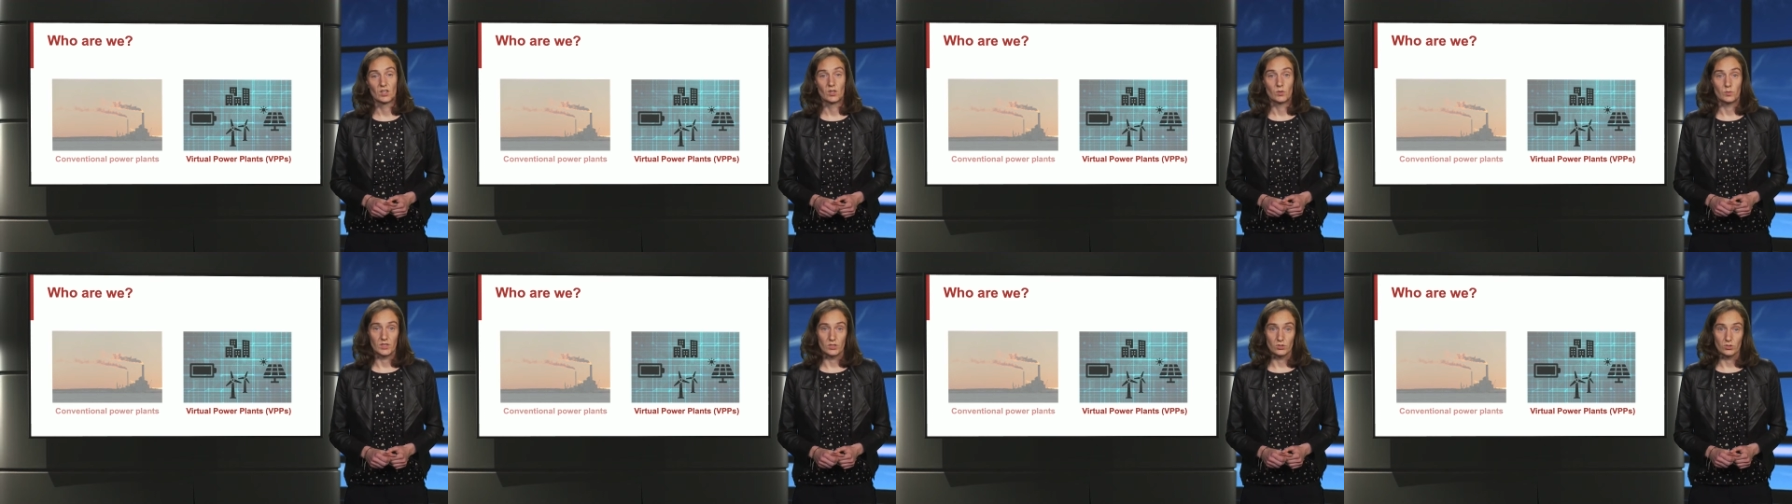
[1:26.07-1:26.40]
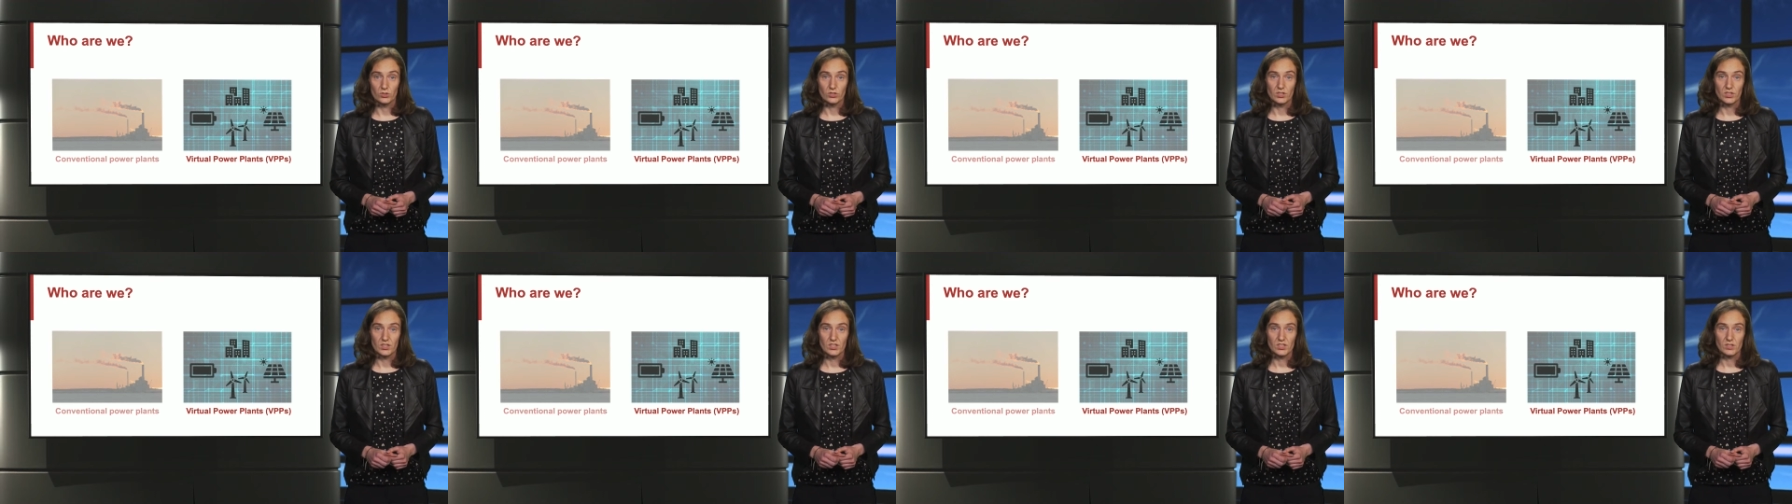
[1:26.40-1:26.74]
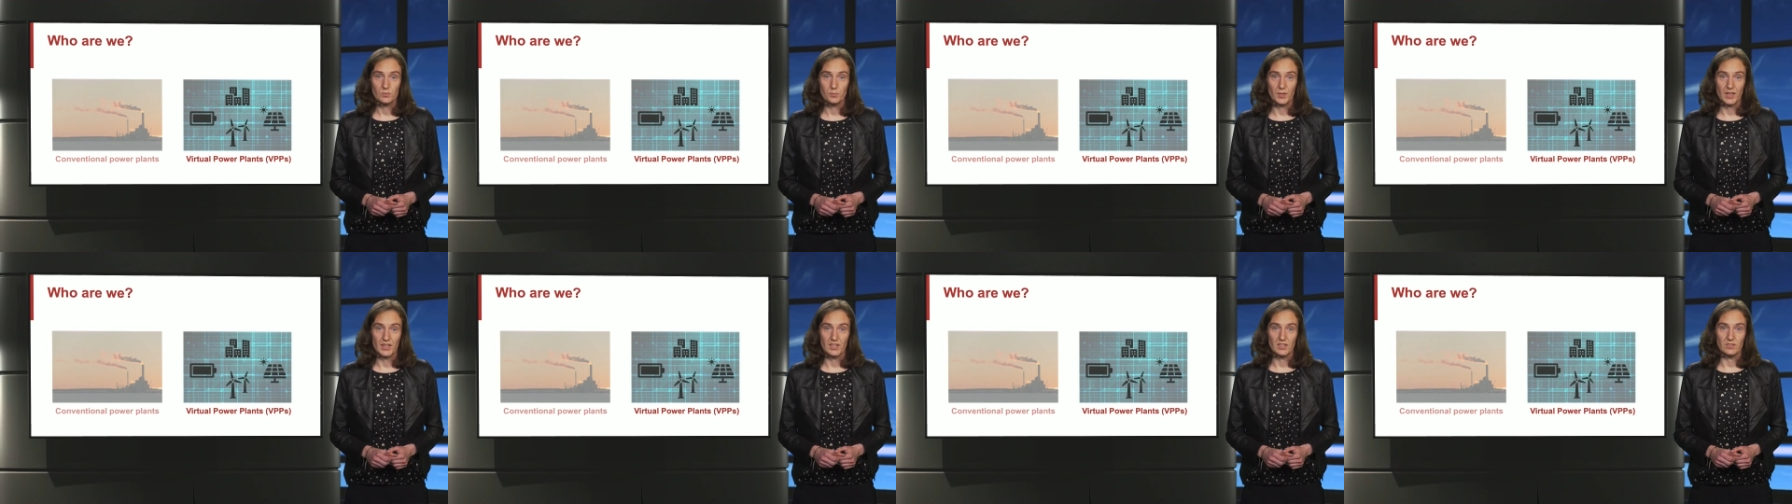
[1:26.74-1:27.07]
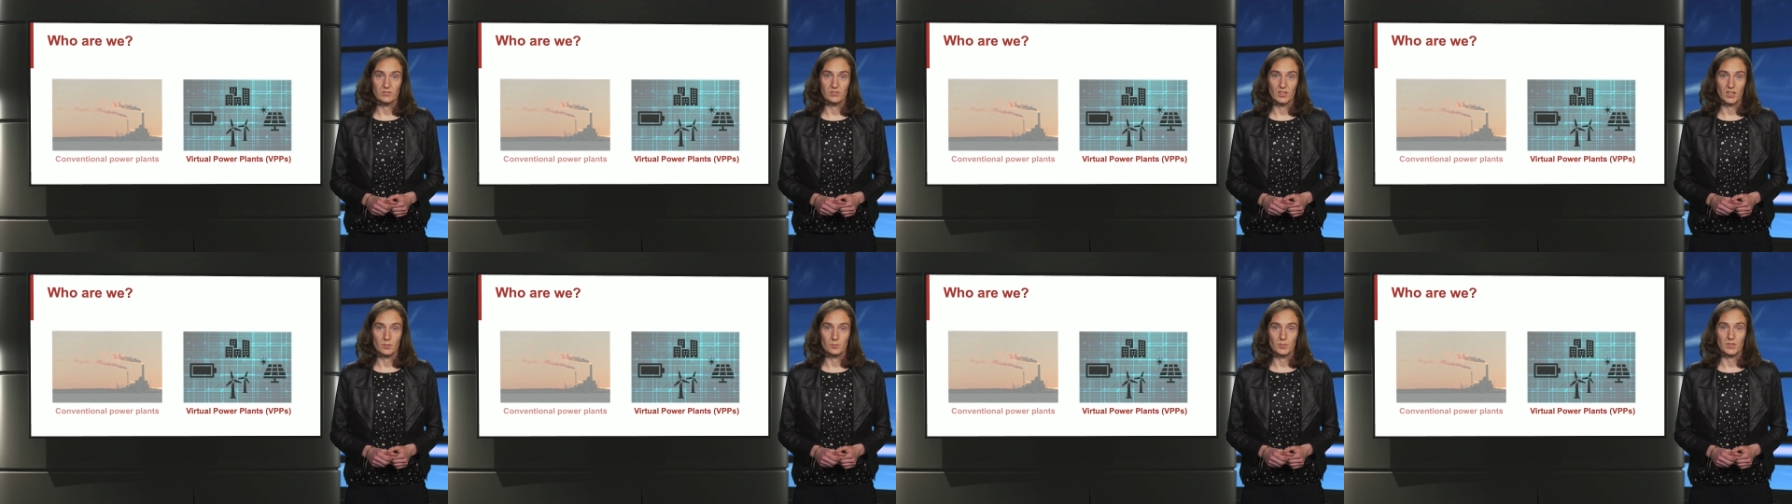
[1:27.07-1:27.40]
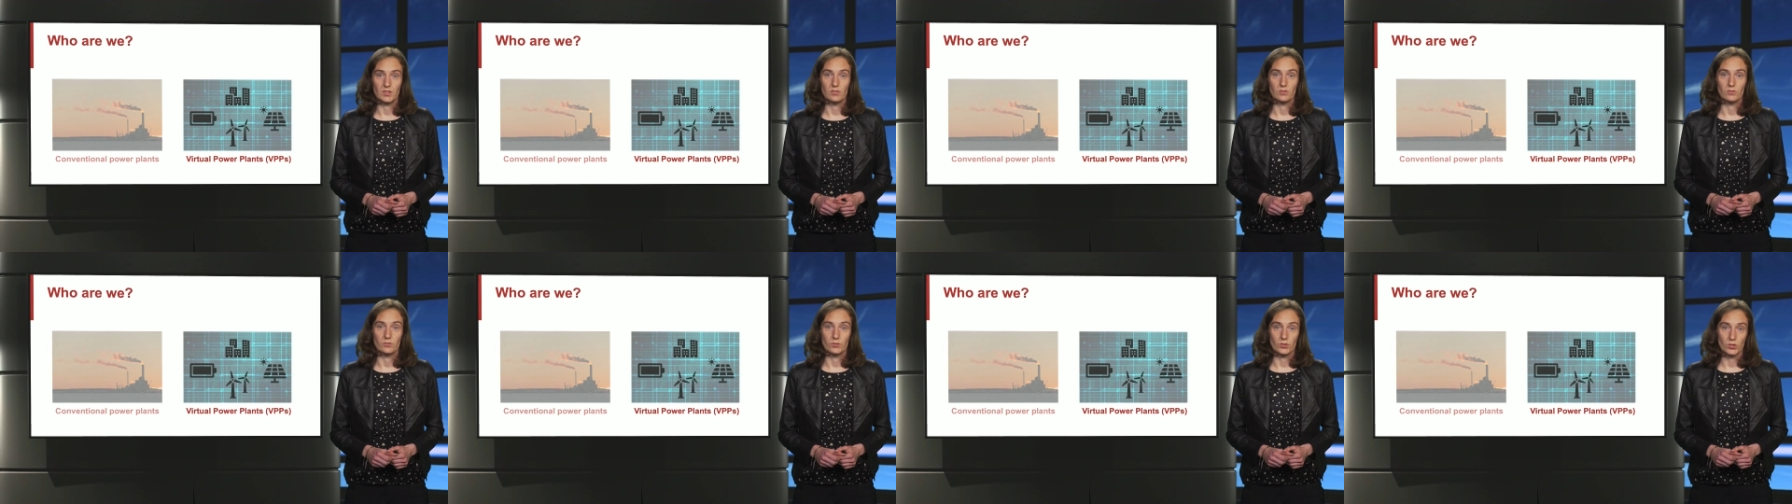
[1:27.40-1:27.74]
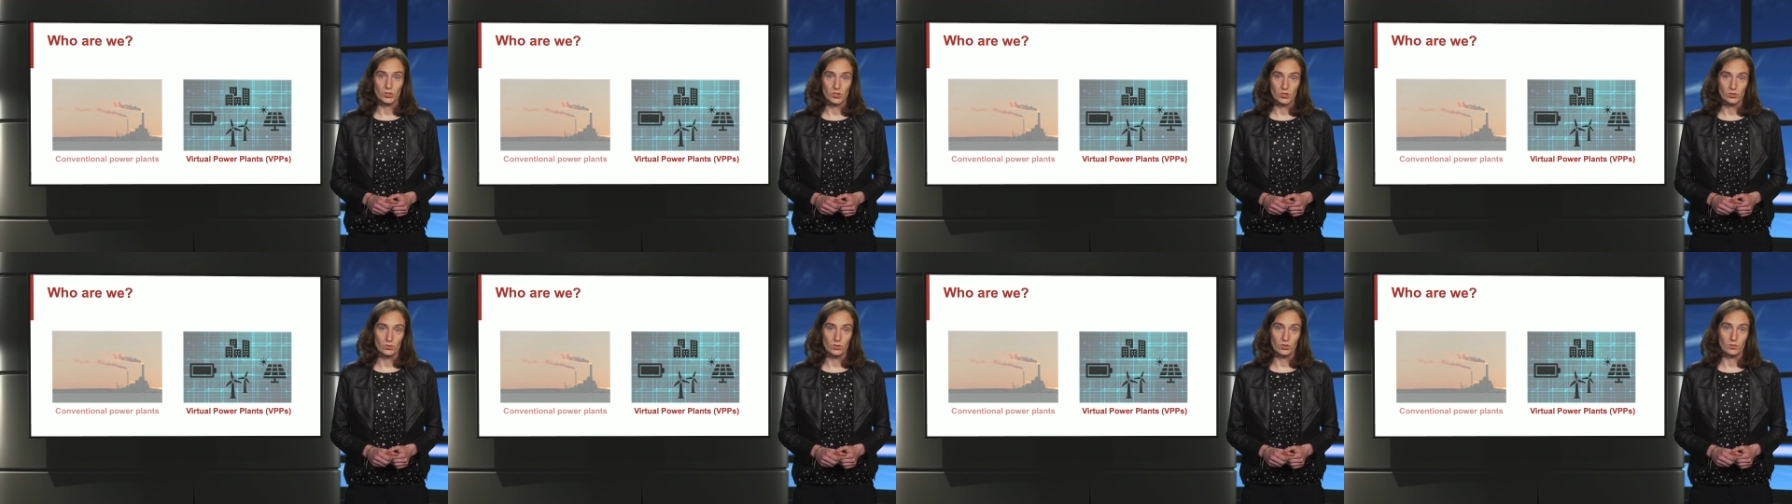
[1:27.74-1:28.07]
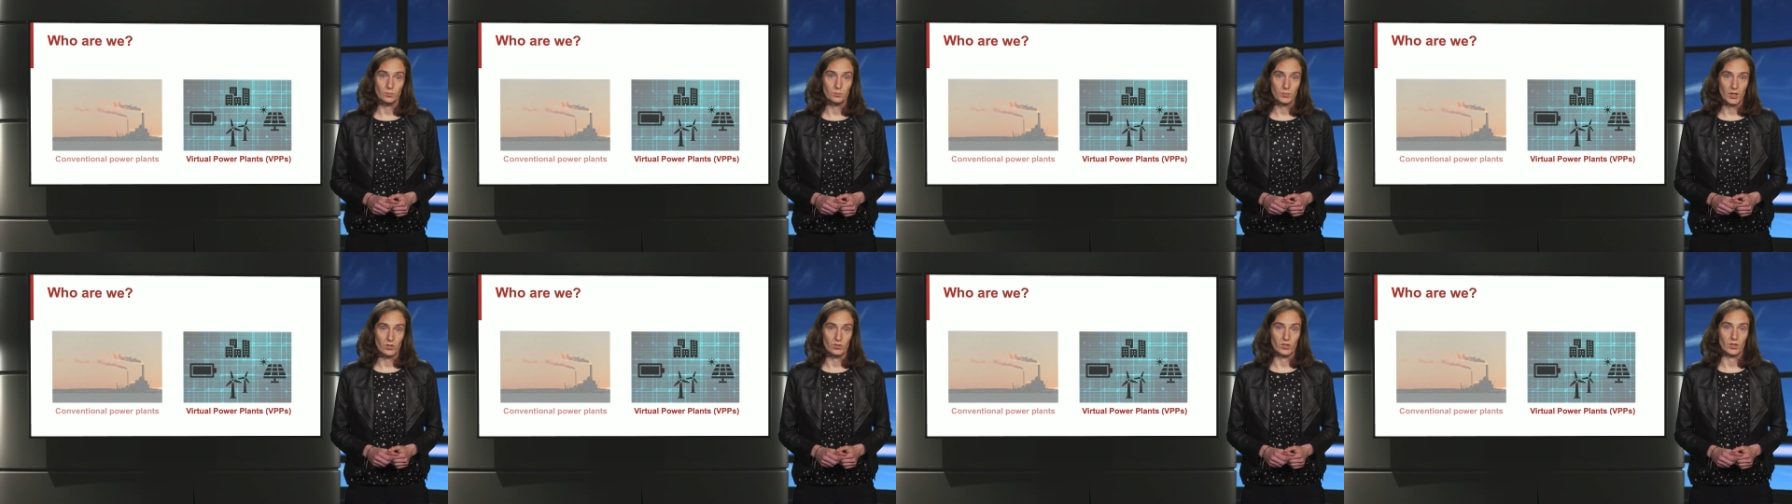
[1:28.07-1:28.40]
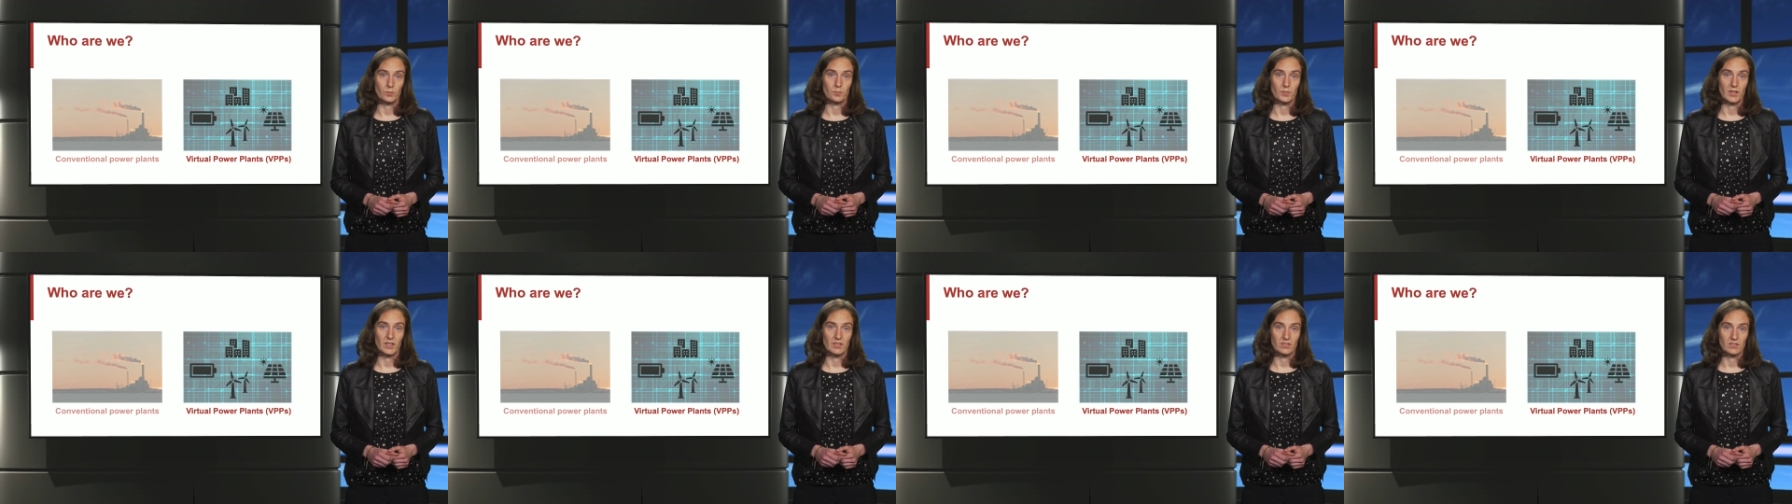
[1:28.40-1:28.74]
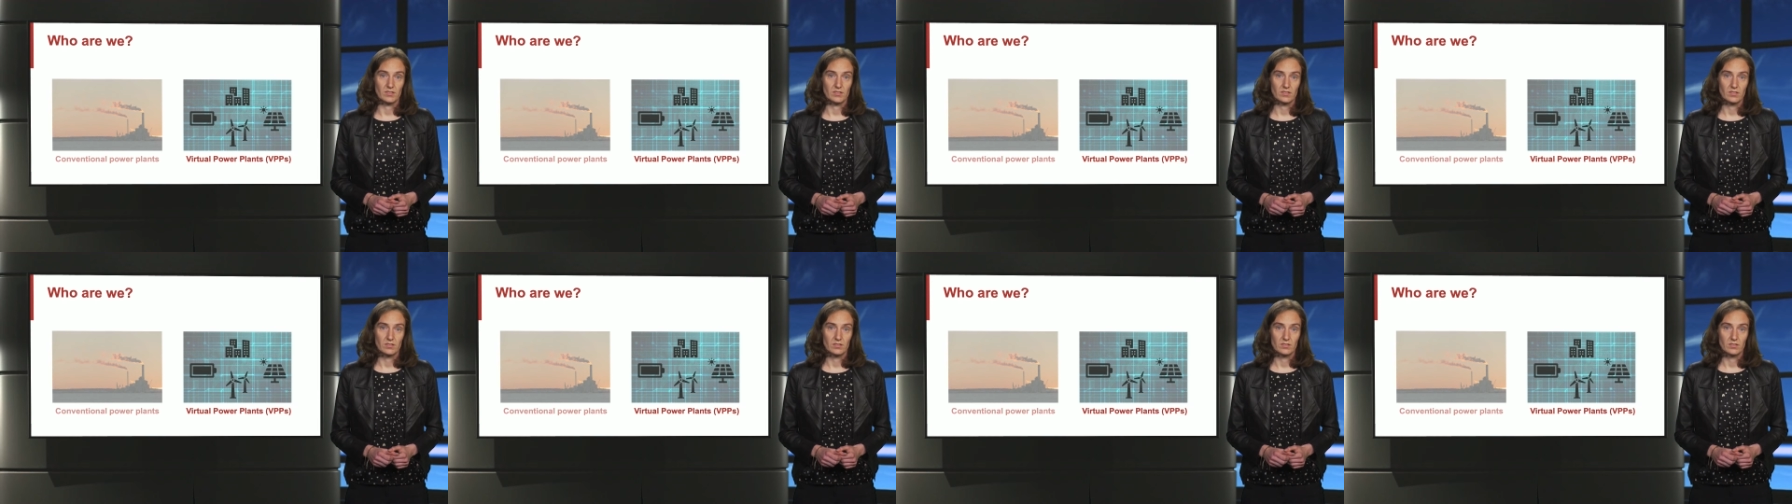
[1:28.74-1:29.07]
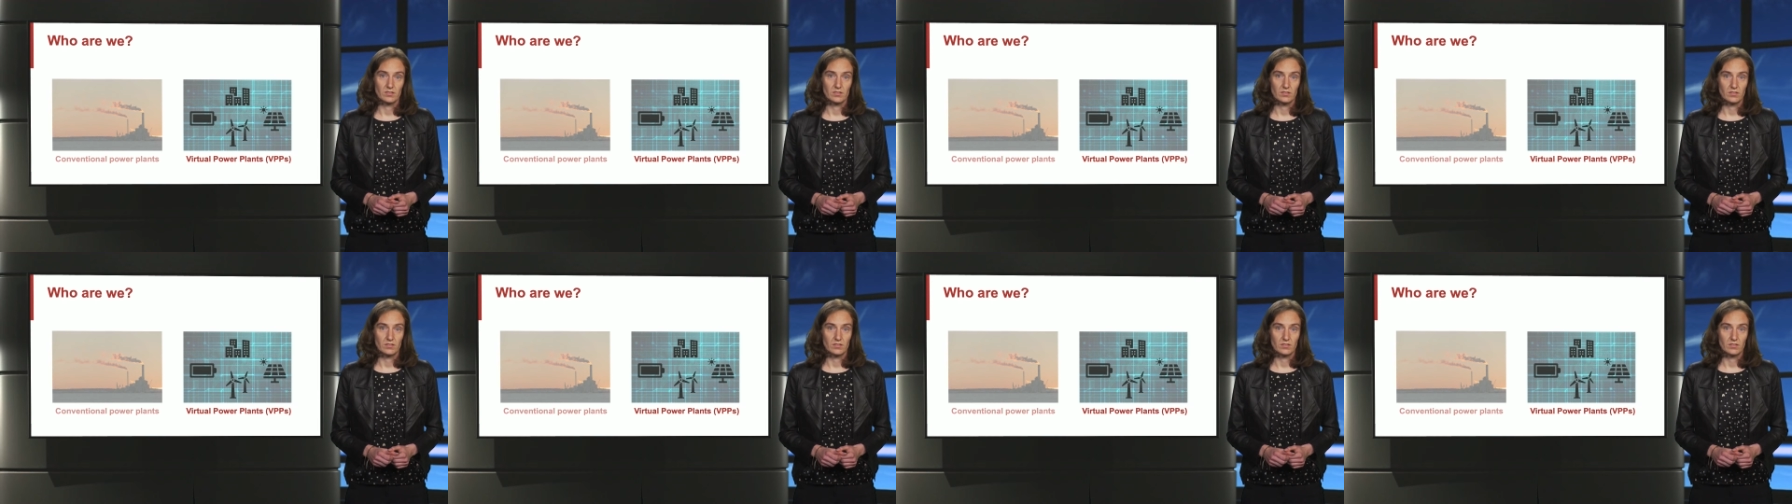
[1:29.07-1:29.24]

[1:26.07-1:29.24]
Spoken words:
We do this by developing virtual power plants